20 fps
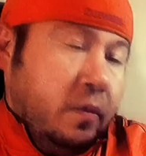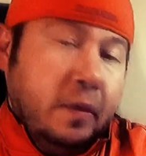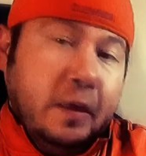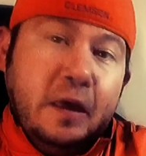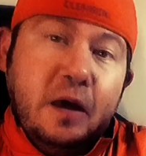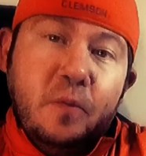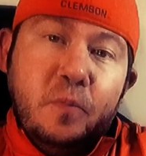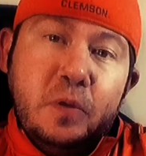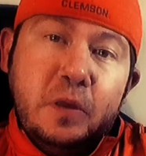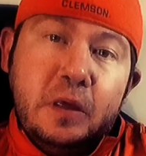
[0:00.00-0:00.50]
The
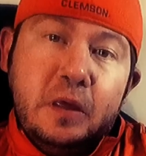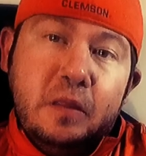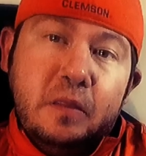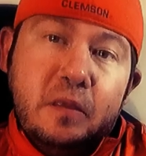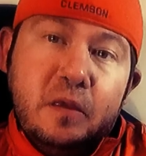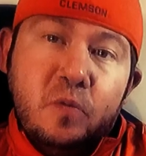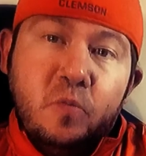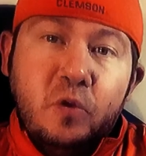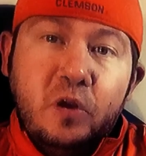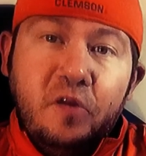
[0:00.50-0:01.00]
company
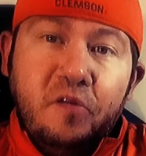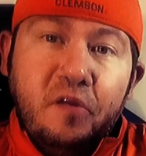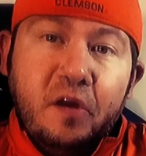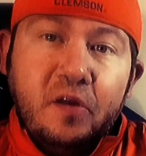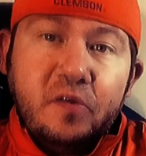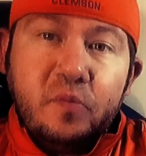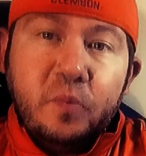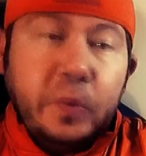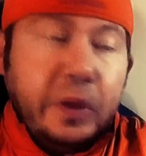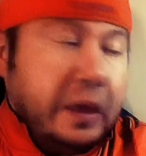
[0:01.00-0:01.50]
did reach
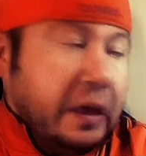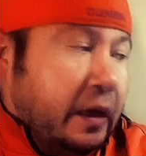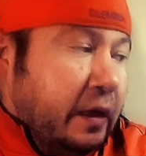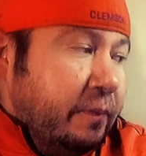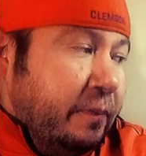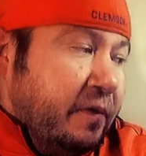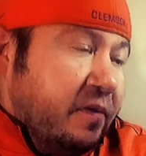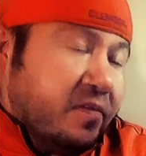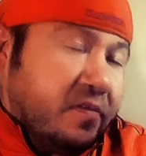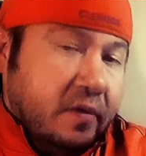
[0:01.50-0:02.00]
out to me
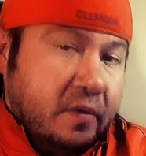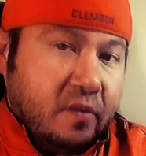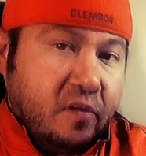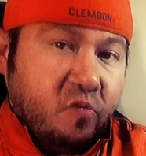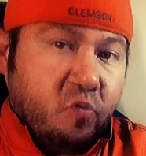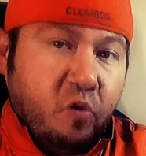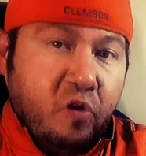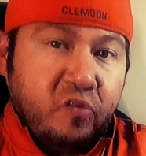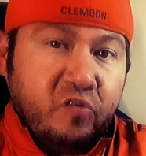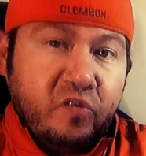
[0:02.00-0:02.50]
and they sent
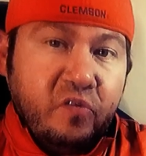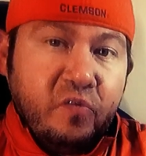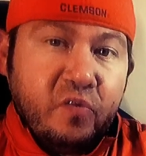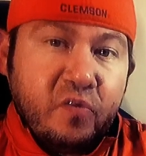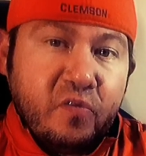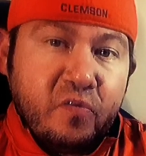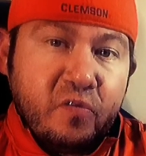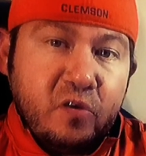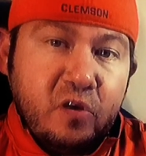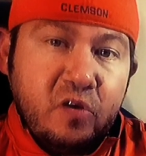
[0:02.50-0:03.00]
this watch in for
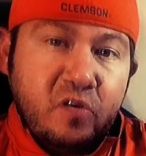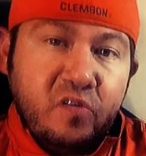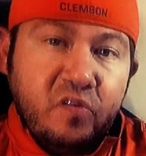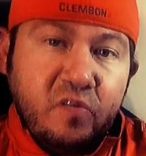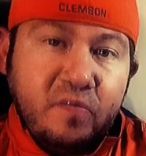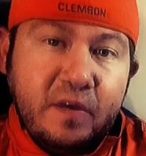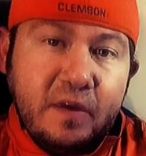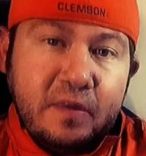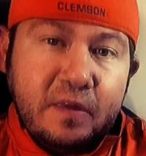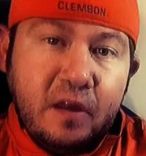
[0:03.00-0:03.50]
free, so
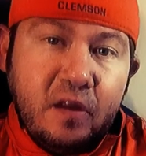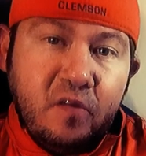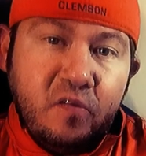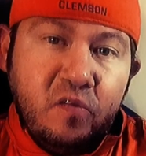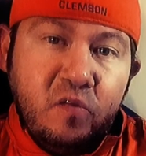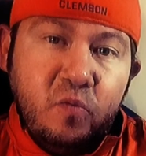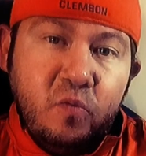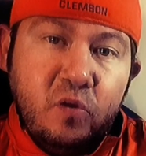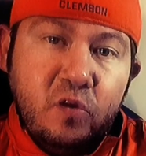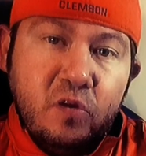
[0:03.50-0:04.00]
take that as
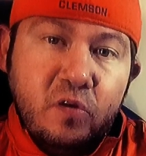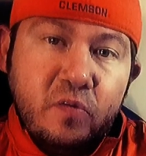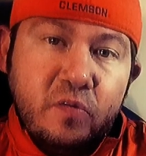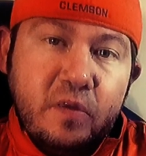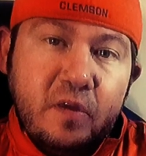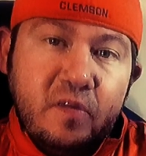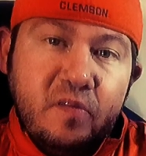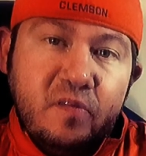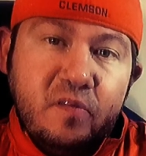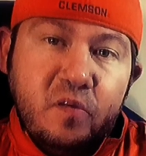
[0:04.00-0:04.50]
you will.
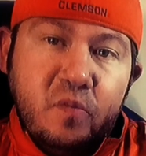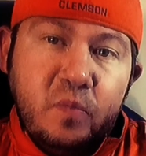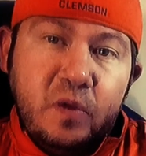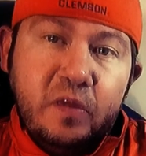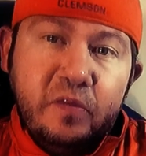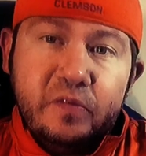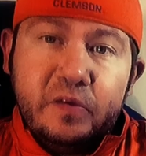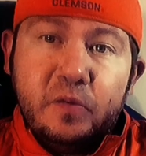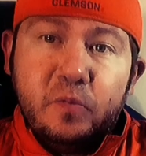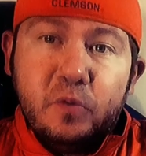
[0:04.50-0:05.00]
That still
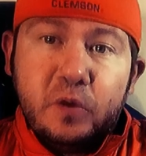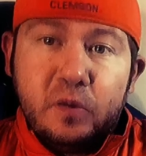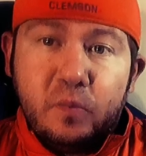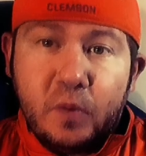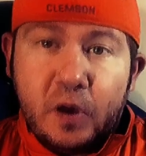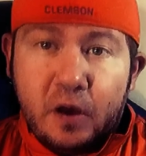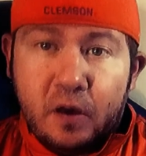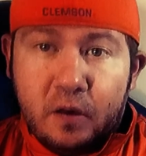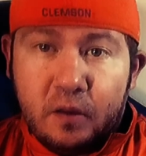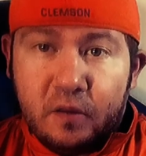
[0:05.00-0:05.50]
means I will give
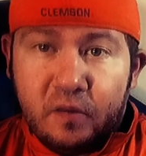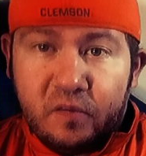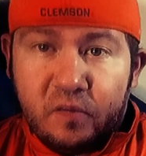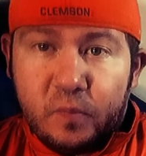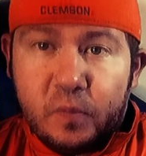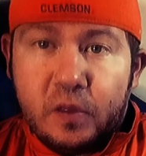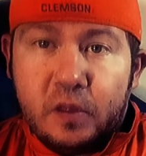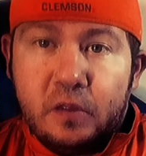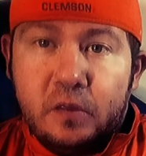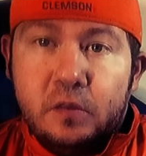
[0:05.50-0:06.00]
my honest
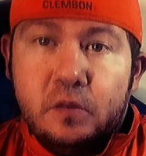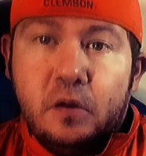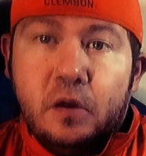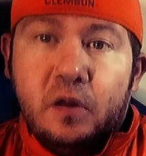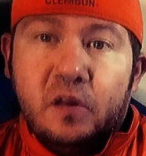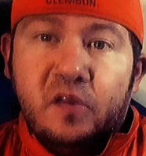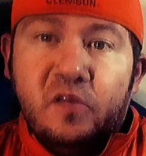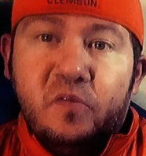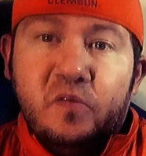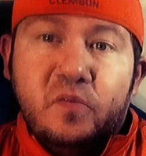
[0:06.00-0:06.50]
opinion,
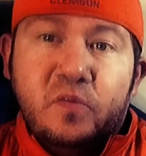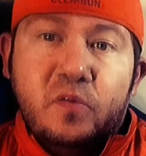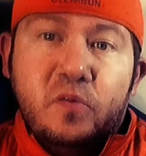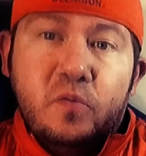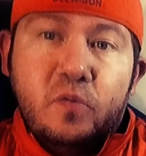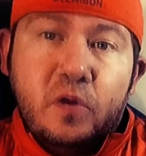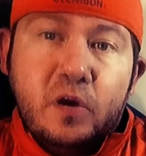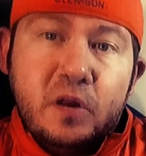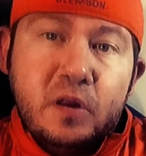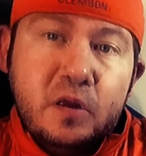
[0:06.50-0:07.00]
honest
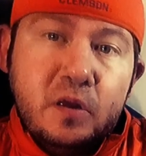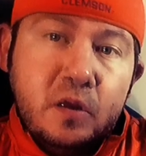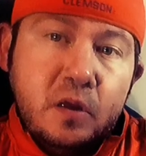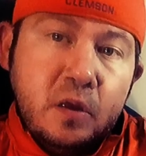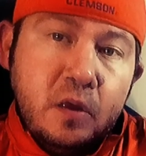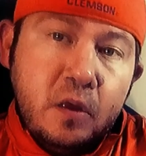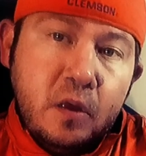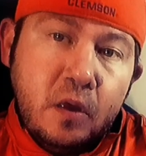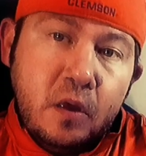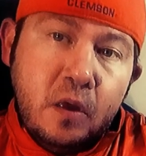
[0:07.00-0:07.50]
review on it.
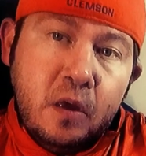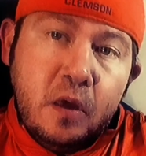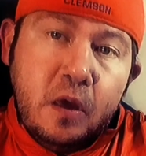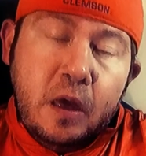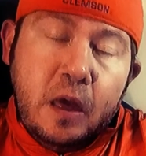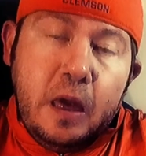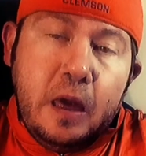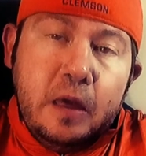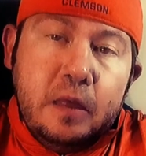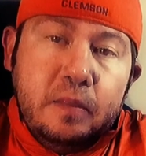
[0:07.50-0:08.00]

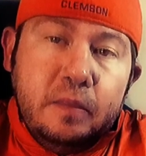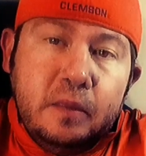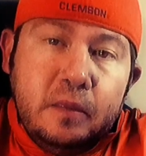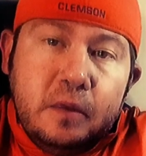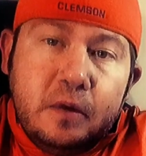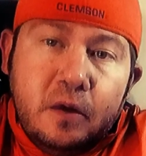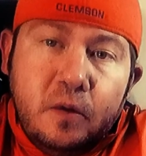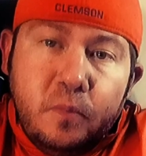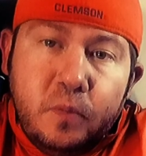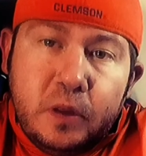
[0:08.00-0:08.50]
And the
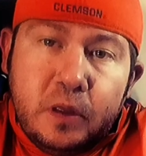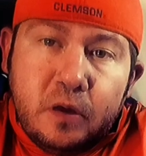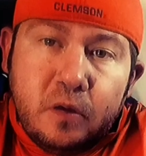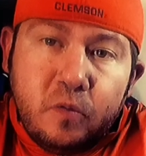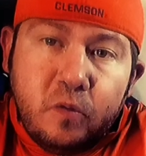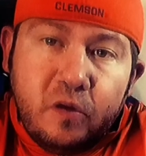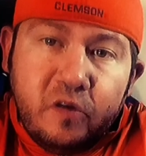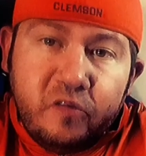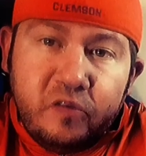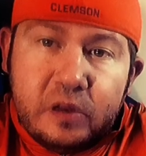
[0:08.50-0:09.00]
company in
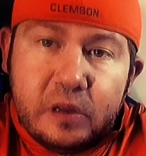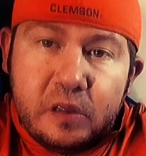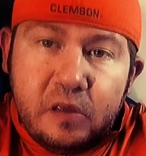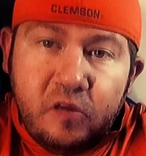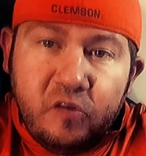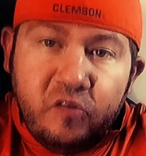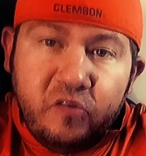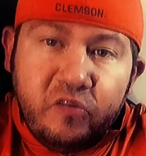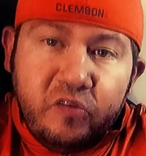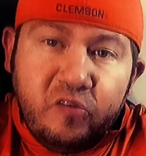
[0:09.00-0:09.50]
question
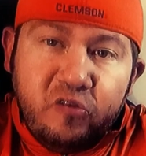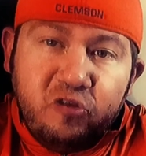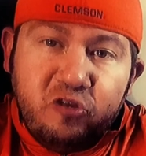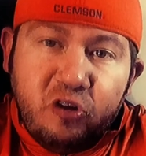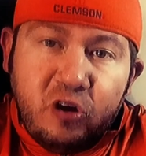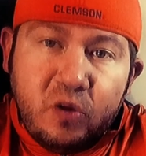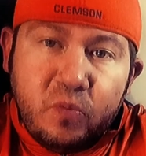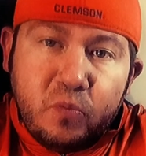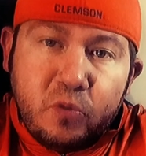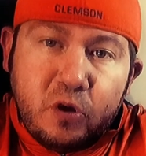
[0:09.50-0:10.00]
is the
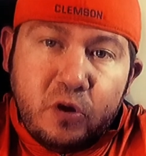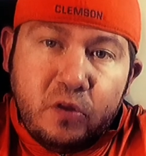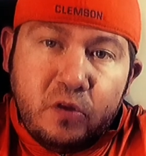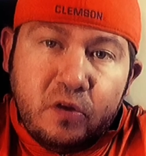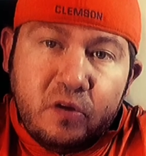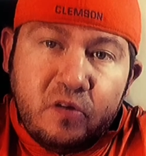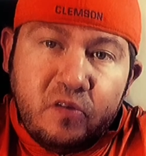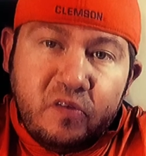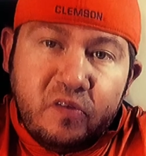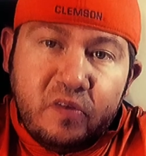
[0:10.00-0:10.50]
Sharp
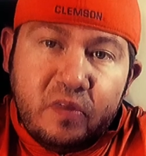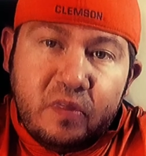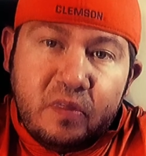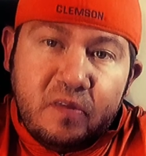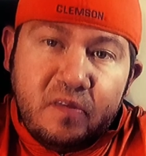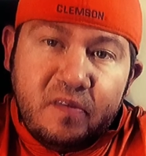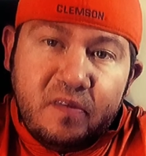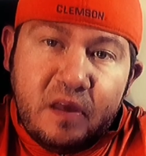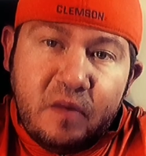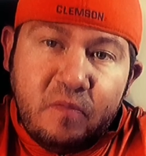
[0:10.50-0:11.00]
Brothers, the
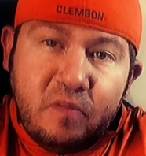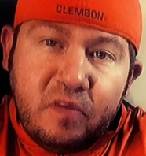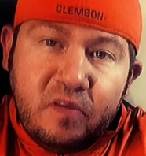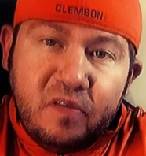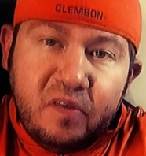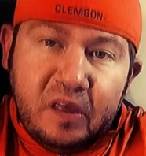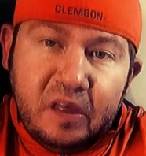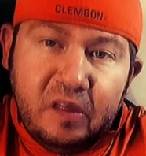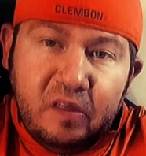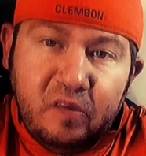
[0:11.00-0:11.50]
Seven
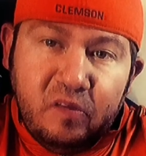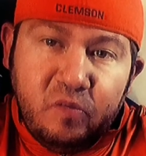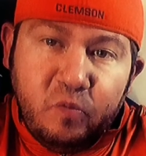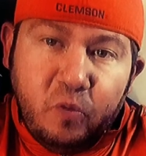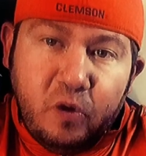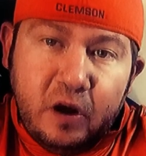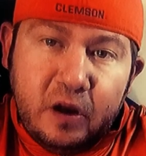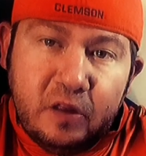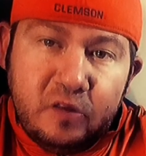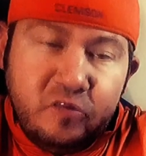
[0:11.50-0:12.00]
Sins
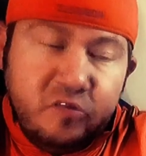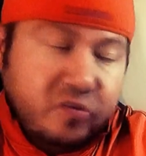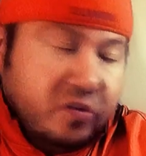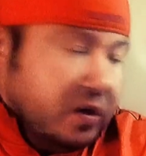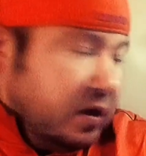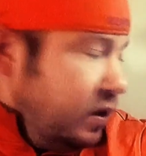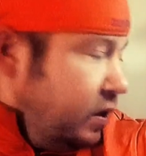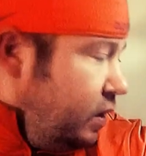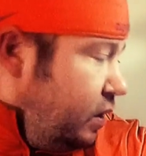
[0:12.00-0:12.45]
watch,